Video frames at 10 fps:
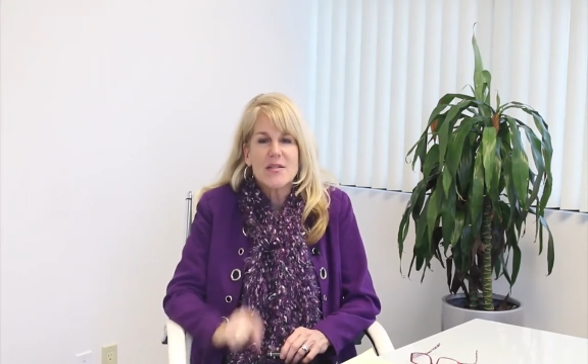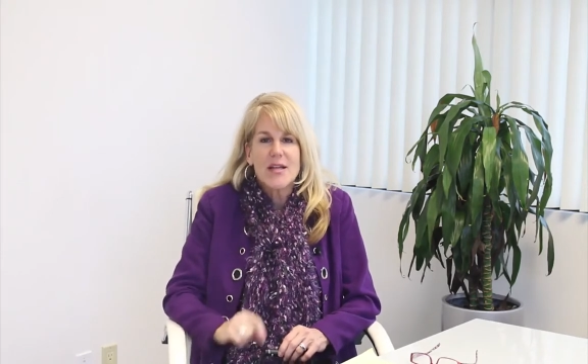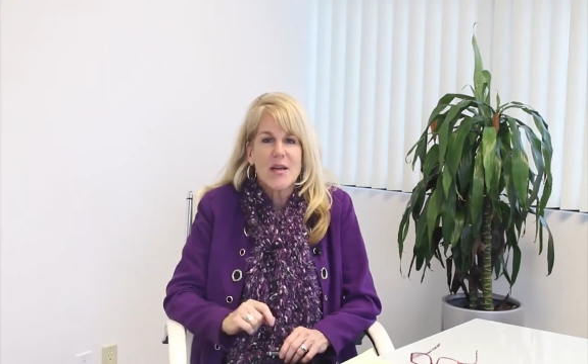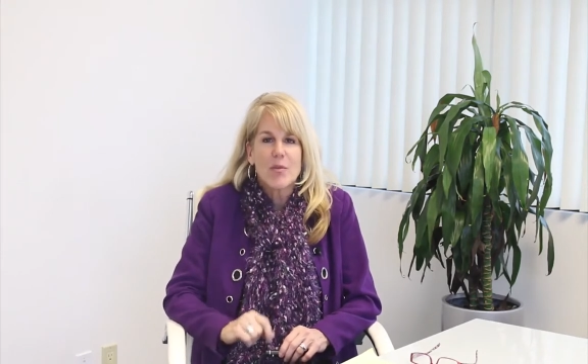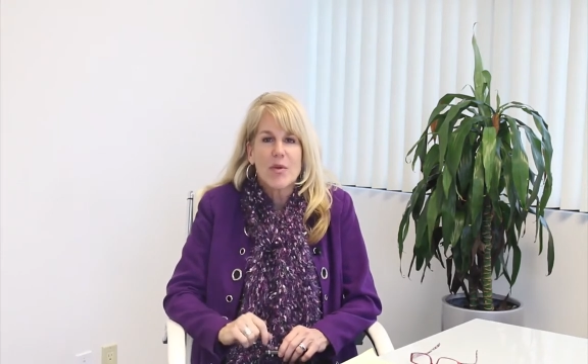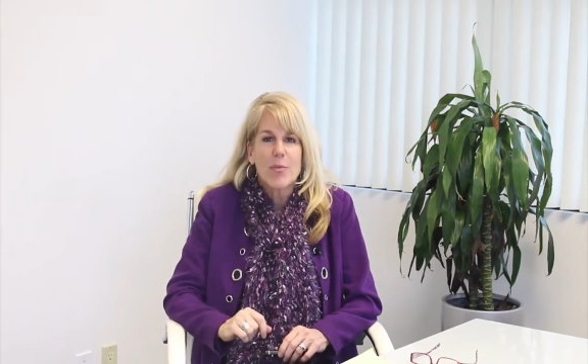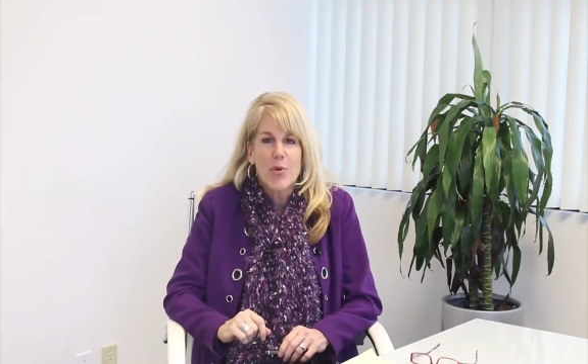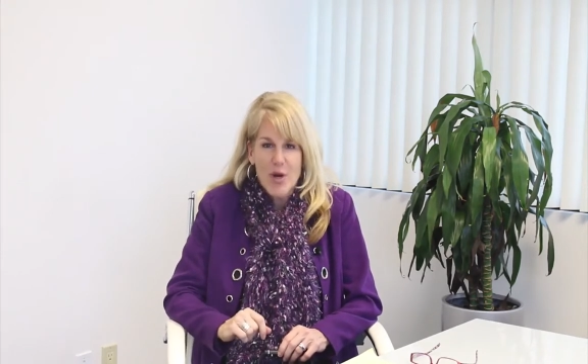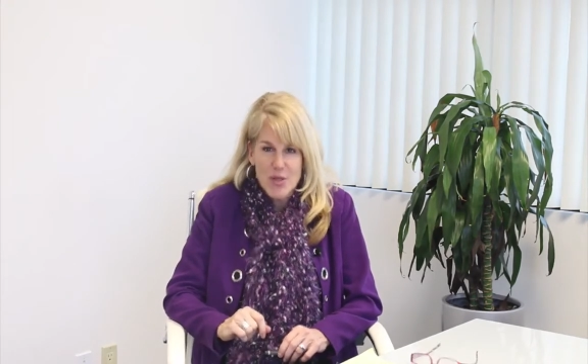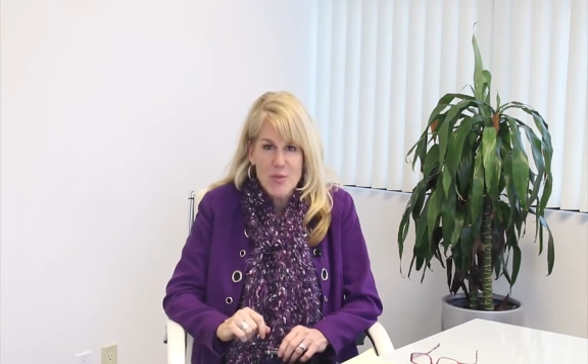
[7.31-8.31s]
down with a
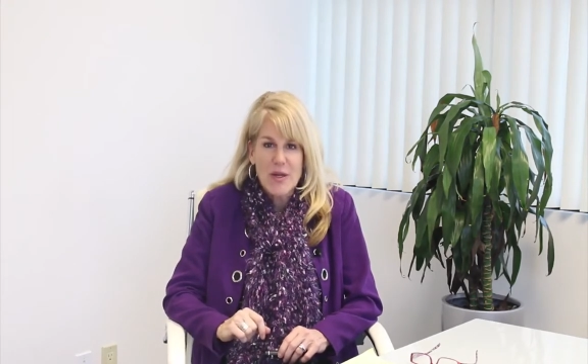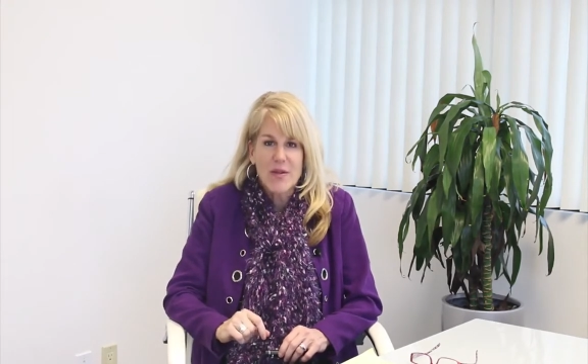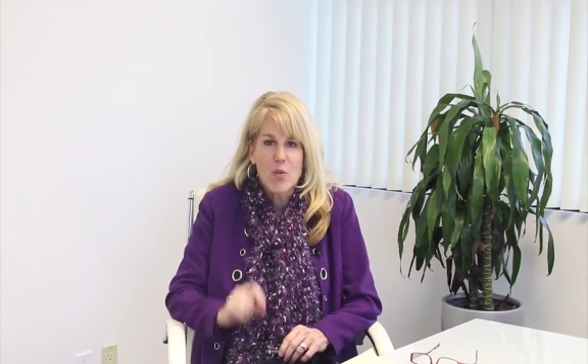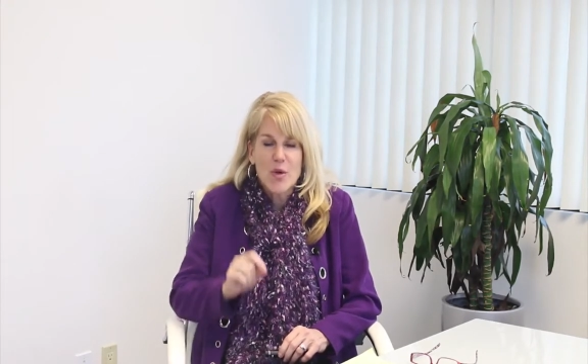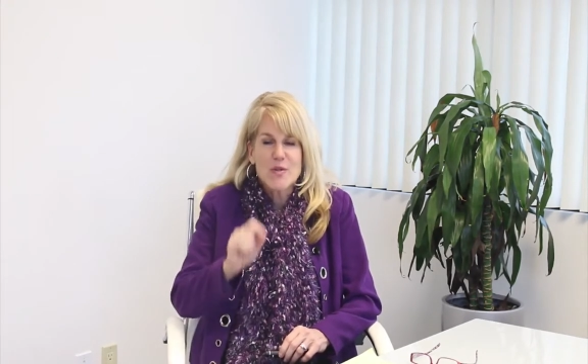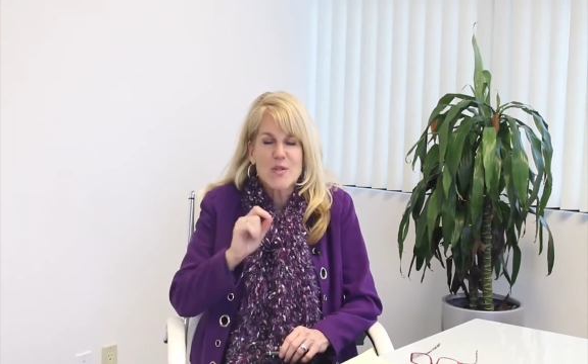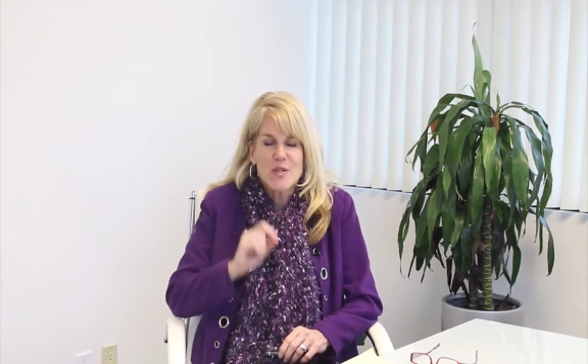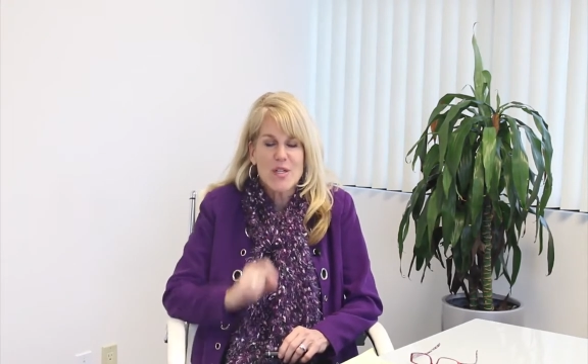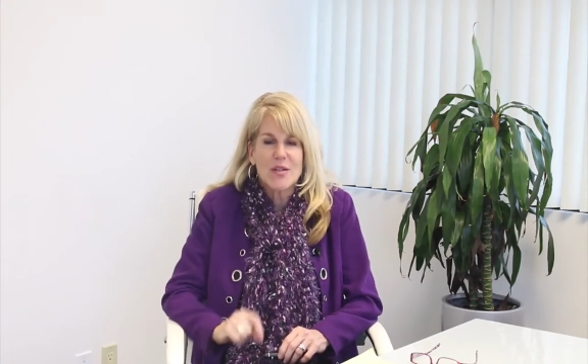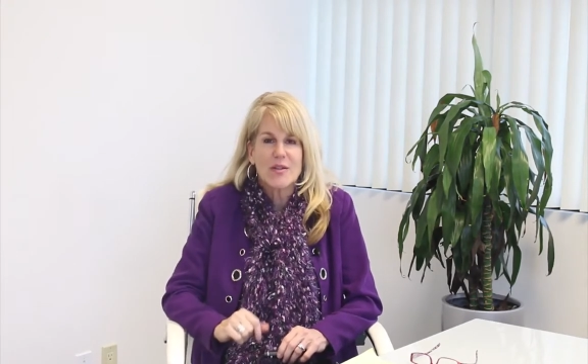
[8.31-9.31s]
prospect that wants to
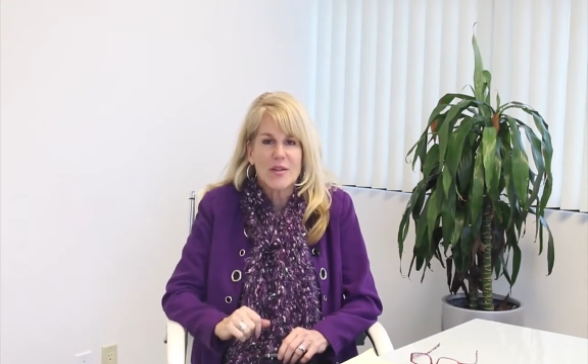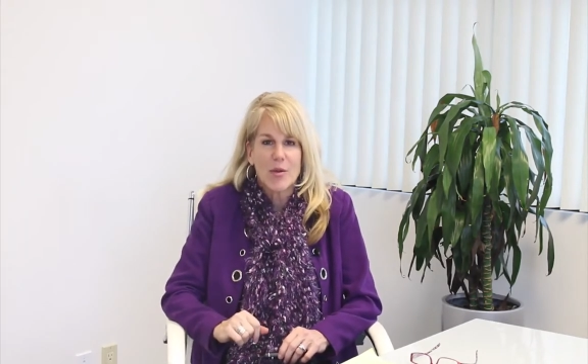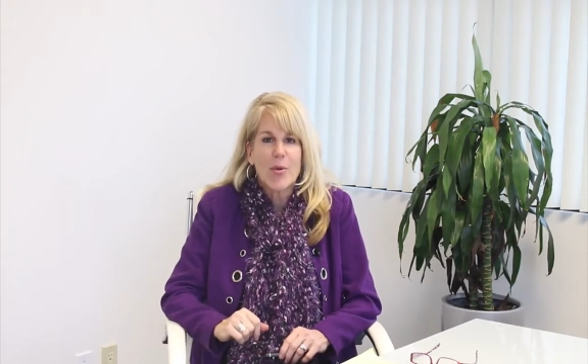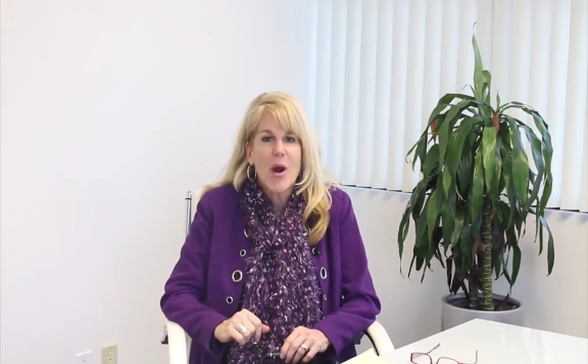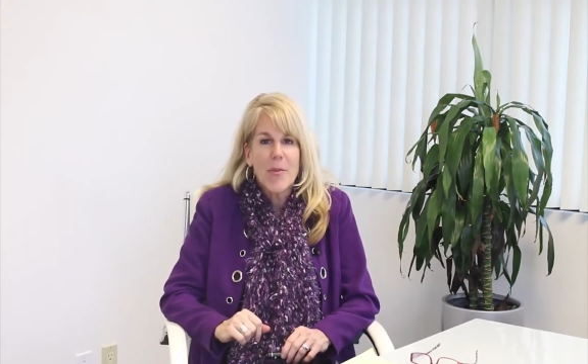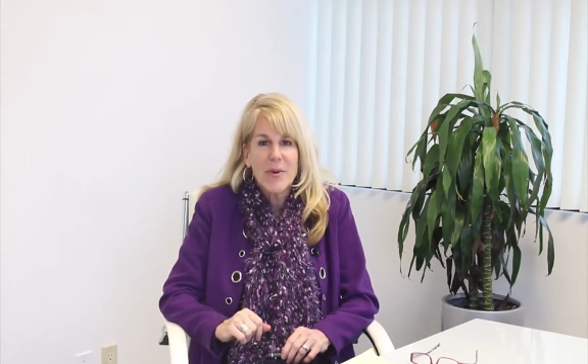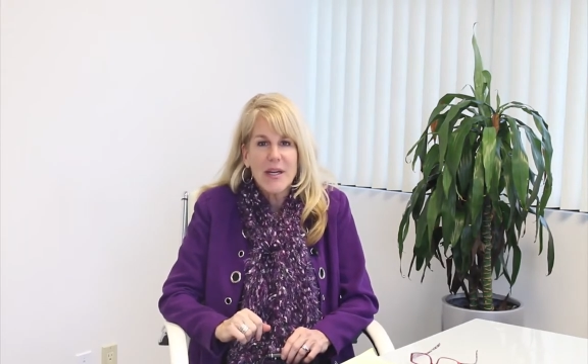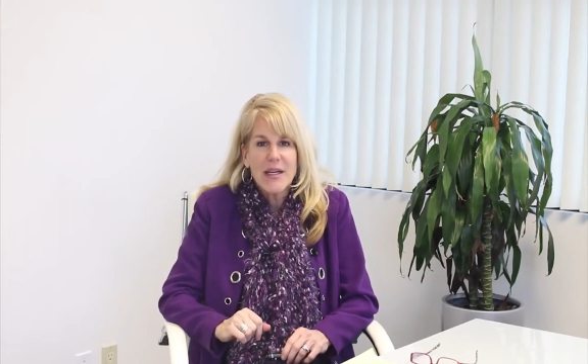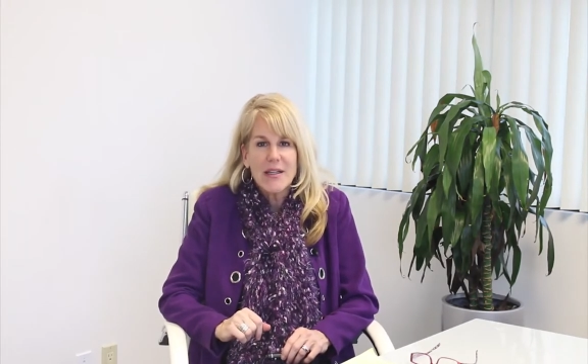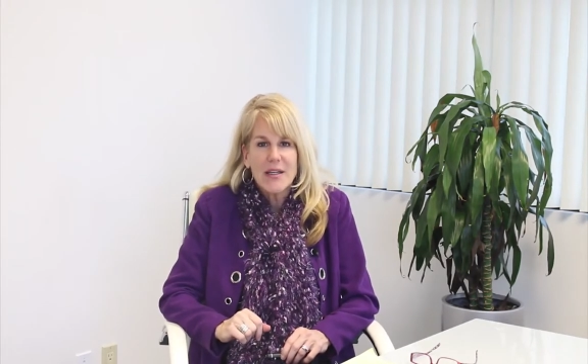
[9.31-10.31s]
sell their
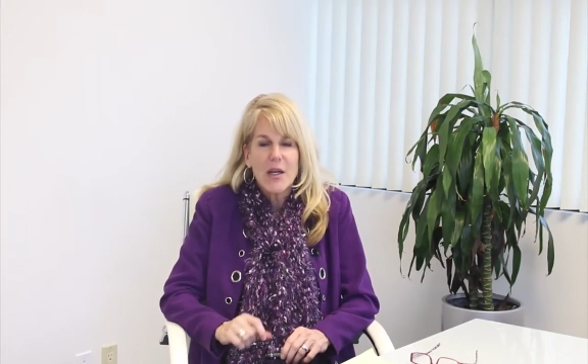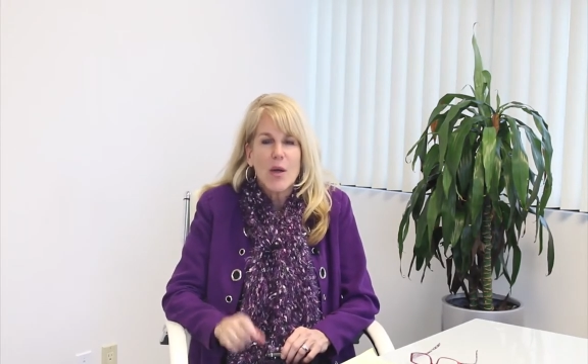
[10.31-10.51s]
property.